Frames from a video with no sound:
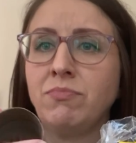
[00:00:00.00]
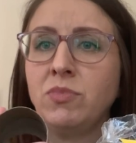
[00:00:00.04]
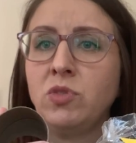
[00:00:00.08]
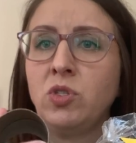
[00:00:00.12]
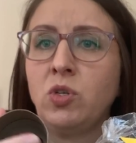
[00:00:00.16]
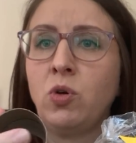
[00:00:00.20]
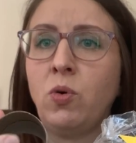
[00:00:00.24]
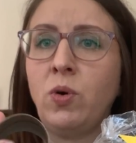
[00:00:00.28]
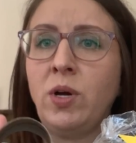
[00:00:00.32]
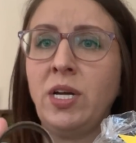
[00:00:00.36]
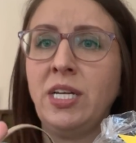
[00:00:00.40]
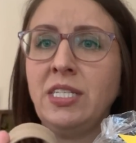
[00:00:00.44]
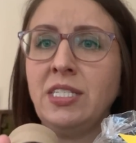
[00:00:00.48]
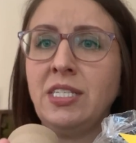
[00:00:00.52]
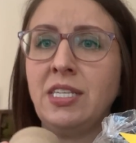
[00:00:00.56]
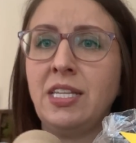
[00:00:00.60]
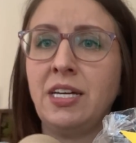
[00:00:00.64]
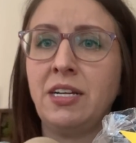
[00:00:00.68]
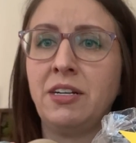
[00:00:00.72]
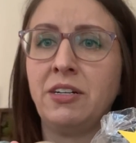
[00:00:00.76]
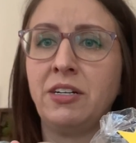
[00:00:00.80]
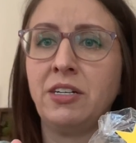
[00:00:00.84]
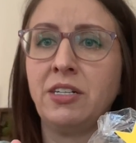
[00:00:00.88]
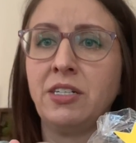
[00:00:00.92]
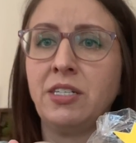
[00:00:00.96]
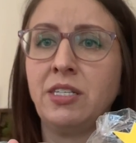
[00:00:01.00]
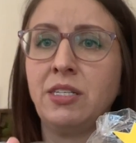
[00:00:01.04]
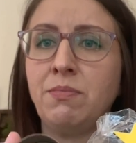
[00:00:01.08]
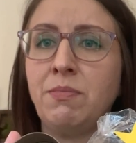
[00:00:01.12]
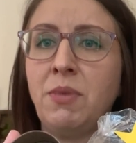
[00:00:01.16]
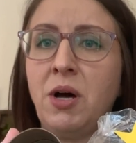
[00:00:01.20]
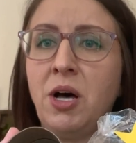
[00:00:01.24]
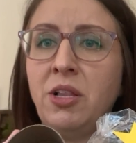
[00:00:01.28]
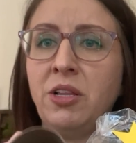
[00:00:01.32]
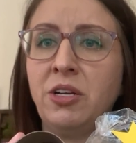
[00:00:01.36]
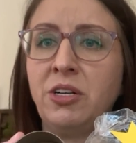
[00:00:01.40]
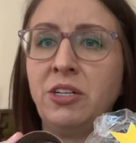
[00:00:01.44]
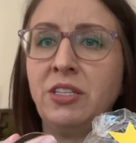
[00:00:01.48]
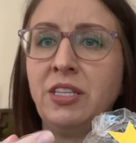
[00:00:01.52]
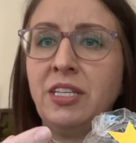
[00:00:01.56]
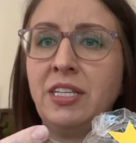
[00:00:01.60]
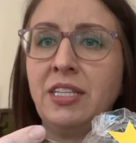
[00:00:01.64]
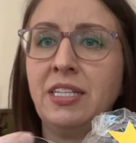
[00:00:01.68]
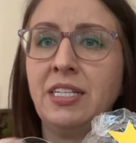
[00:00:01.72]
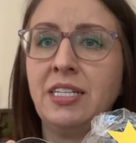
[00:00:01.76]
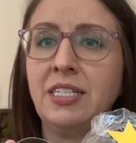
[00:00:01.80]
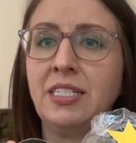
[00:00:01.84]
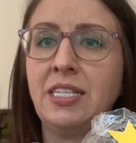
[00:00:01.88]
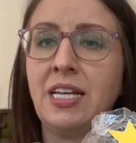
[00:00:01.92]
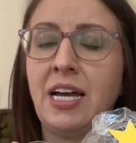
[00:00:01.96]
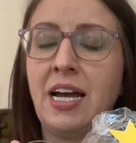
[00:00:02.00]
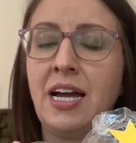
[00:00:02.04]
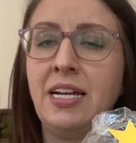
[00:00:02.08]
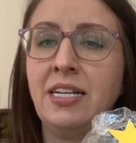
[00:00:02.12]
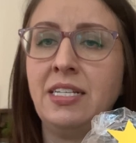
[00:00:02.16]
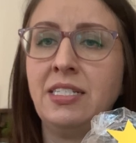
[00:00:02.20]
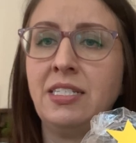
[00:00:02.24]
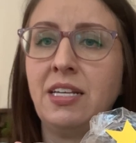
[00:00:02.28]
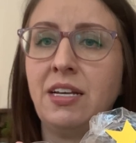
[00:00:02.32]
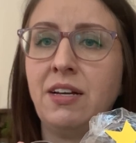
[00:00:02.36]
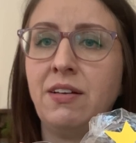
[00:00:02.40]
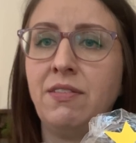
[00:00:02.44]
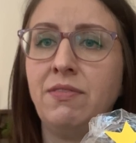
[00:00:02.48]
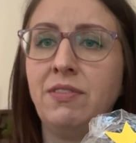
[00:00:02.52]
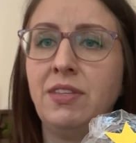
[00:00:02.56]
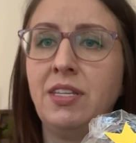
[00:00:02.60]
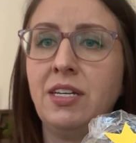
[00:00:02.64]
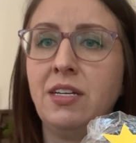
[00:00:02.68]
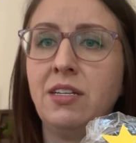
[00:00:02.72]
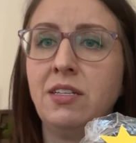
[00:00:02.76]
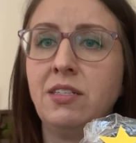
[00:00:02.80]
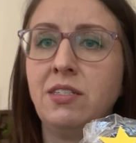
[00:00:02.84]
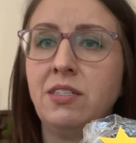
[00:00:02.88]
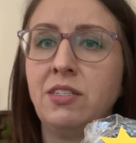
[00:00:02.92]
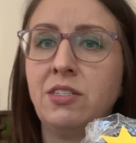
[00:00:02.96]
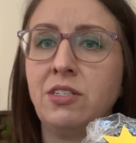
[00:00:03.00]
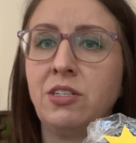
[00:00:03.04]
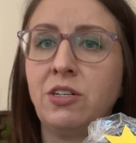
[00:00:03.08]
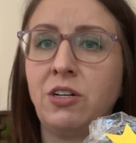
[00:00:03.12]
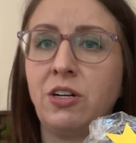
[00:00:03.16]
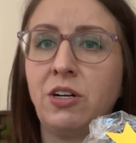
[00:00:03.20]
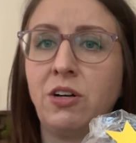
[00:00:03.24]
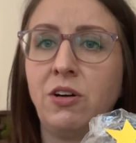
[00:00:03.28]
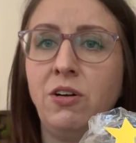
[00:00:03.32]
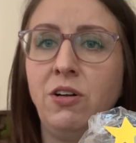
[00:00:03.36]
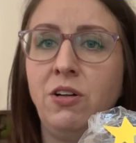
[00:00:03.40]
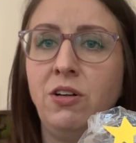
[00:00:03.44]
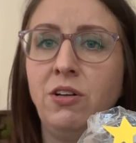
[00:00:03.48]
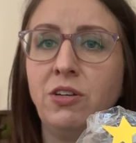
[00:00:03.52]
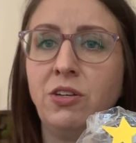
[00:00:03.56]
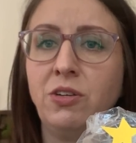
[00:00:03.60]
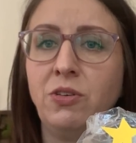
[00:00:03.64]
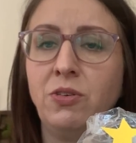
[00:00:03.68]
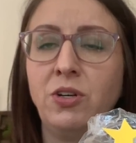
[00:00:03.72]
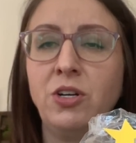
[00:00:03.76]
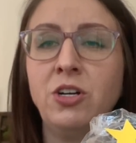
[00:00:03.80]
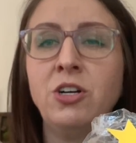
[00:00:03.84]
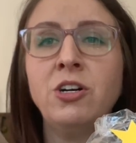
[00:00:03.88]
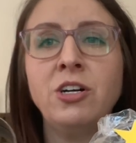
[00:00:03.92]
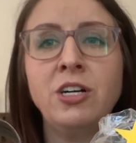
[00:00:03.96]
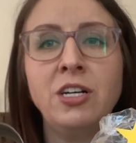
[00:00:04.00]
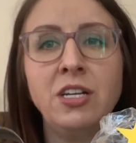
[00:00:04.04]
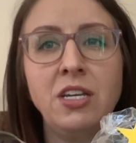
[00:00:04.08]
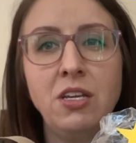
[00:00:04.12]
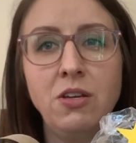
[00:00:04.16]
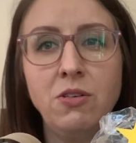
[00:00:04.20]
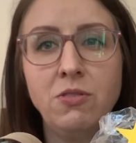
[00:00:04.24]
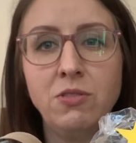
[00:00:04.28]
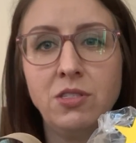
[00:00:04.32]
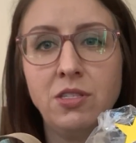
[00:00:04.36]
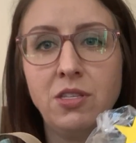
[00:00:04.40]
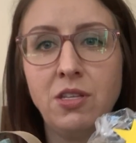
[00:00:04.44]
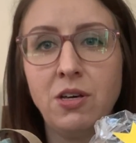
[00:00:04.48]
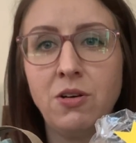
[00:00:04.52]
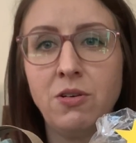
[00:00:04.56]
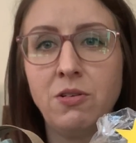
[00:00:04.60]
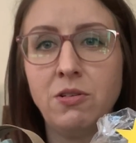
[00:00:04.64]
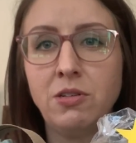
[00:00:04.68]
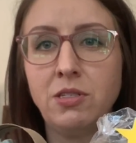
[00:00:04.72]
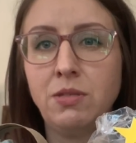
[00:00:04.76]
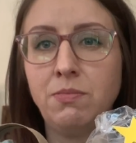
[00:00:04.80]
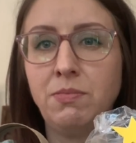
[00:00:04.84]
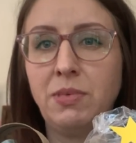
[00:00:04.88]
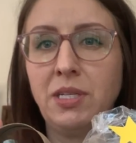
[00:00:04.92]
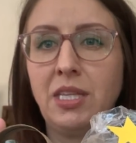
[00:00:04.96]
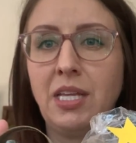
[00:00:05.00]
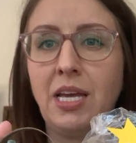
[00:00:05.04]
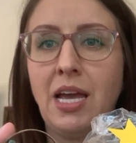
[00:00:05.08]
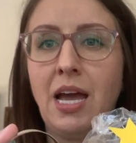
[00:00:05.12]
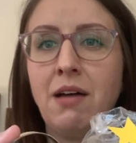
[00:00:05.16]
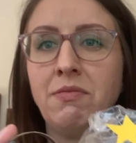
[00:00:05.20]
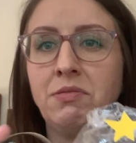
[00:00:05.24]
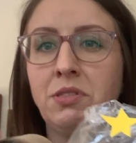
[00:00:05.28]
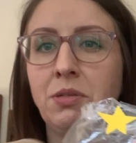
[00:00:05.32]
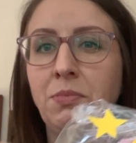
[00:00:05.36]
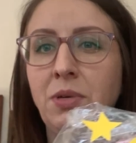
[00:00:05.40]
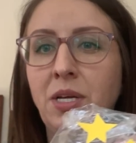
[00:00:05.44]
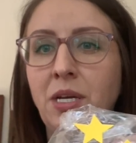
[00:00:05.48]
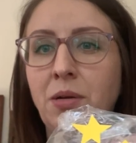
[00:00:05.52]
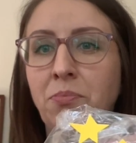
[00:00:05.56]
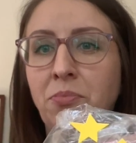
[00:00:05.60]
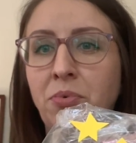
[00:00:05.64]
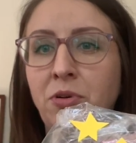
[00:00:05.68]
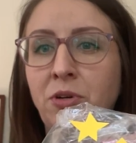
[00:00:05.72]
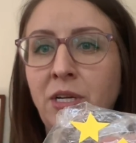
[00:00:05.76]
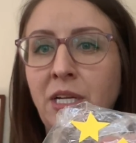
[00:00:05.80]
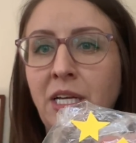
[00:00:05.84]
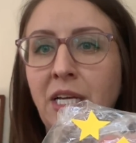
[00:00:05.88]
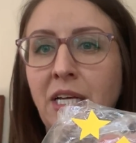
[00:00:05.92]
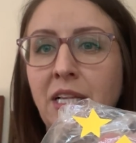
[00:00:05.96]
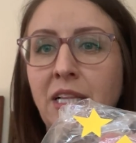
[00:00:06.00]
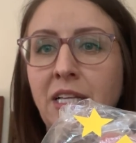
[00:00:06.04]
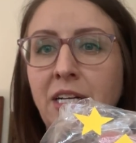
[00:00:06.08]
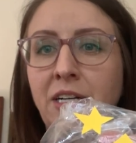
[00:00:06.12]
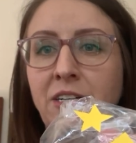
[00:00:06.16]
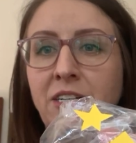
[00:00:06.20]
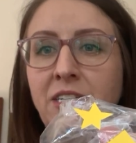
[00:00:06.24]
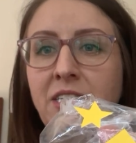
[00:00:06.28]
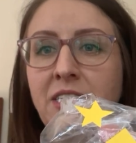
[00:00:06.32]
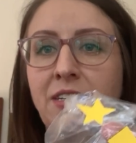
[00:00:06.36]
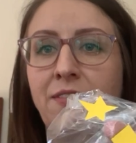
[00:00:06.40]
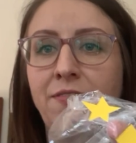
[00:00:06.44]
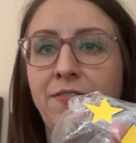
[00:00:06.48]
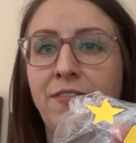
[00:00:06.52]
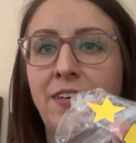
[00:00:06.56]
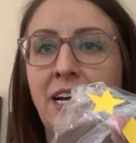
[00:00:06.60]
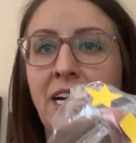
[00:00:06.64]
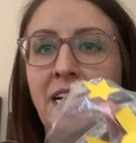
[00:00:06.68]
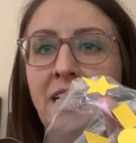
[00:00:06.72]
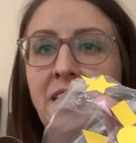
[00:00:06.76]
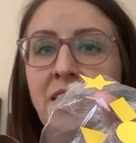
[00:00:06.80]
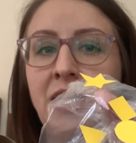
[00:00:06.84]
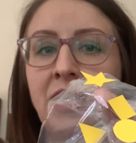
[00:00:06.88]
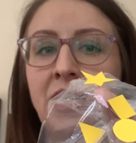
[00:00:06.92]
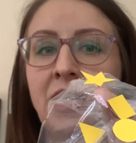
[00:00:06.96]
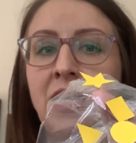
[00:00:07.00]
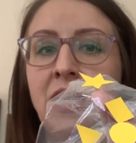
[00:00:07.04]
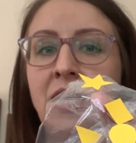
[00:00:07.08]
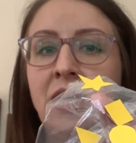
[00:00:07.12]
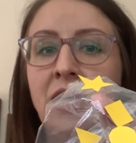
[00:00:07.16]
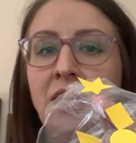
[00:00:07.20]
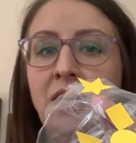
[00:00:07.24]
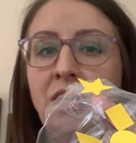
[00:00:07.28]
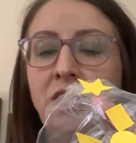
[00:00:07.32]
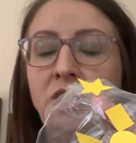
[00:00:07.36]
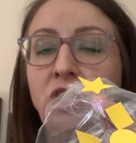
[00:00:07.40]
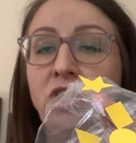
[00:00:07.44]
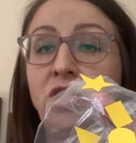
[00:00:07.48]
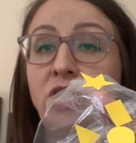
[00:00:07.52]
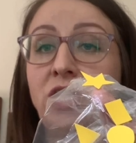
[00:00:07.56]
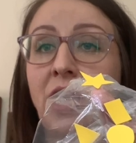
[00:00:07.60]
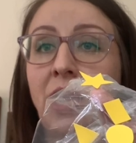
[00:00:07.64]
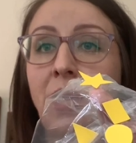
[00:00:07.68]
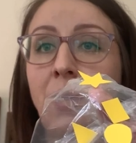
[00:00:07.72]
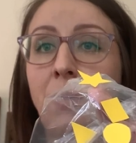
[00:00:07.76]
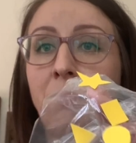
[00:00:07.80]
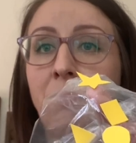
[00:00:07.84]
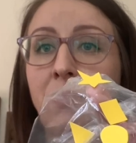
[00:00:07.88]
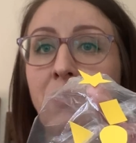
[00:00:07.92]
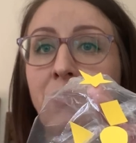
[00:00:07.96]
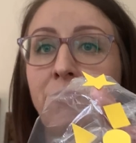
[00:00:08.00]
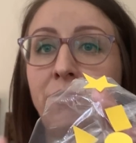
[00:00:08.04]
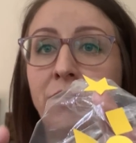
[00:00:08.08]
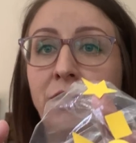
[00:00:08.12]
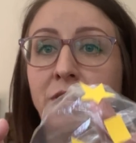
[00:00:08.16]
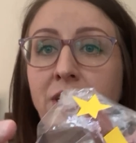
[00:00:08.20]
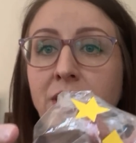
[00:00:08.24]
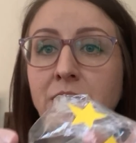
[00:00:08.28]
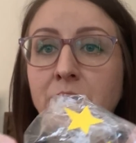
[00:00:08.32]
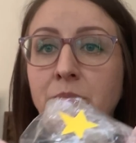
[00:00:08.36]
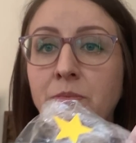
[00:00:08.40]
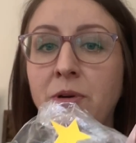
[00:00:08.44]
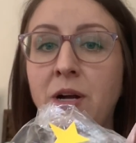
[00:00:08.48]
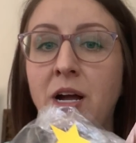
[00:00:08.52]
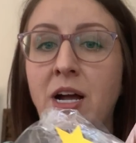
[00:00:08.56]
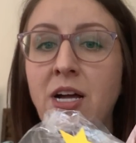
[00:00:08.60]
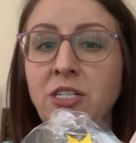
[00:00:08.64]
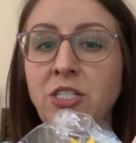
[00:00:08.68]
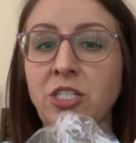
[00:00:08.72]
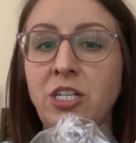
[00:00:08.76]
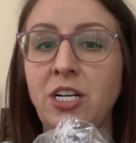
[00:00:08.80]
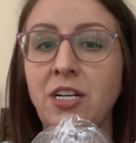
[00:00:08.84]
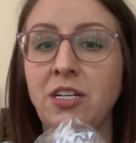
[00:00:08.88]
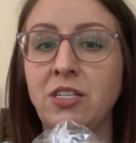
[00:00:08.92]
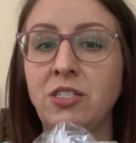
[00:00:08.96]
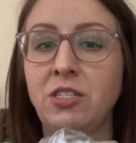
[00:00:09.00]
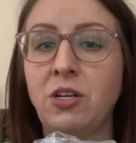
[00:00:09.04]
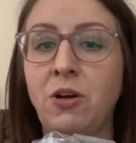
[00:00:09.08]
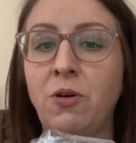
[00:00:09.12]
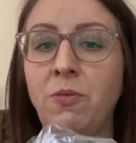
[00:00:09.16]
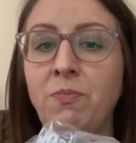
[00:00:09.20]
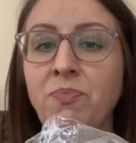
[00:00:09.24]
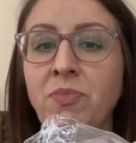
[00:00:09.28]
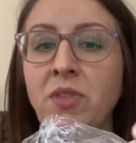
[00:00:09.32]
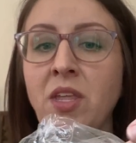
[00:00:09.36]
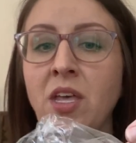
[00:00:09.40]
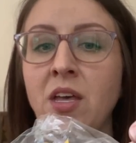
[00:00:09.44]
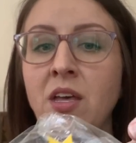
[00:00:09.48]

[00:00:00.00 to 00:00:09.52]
toys that are smaller than the size of the circle, you could use those, but they have to be a pretty clear and defined shape for this project. So